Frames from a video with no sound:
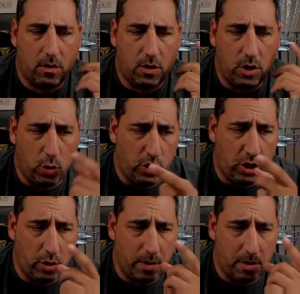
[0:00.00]

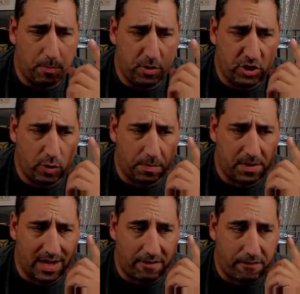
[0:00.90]
YouTube can put you up
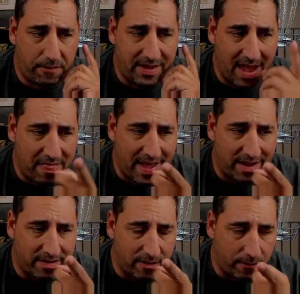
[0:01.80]
to like
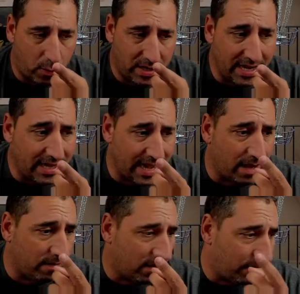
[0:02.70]
10,000 to
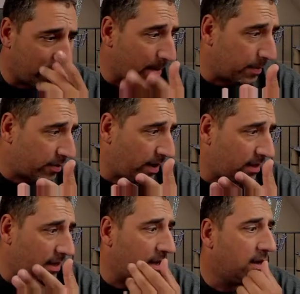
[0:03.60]
14,000 if I remember correctly.